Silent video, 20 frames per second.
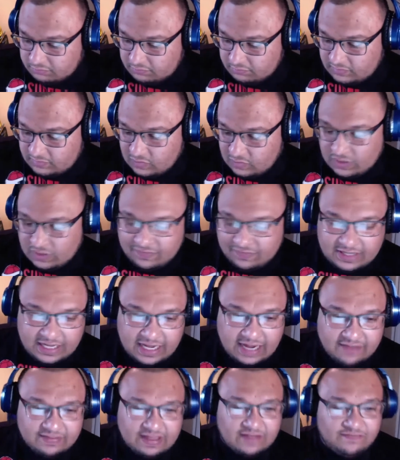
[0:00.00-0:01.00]
whenever they
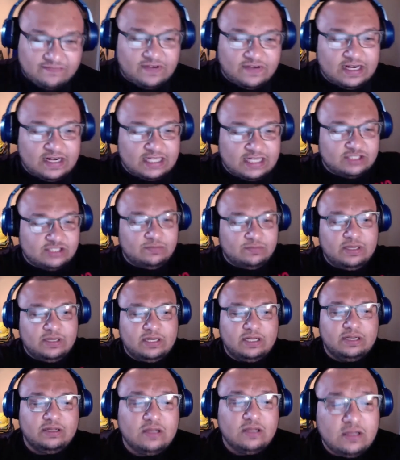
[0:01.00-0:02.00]
have that financial
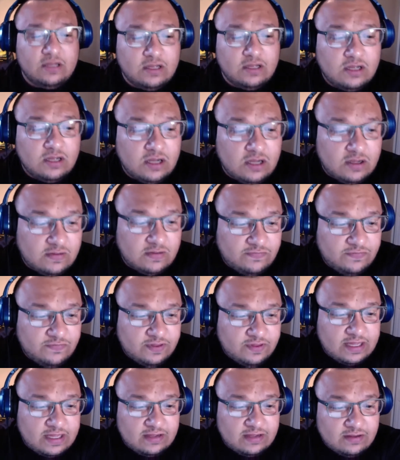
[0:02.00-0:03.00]
meeting for
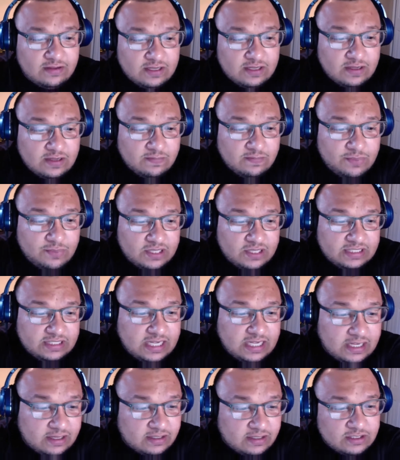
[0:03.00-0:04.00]
that. But
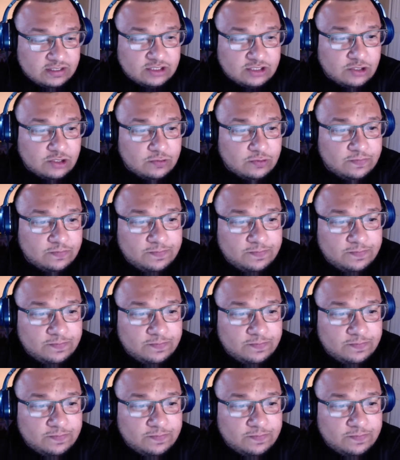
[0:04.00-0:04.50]
yeah, so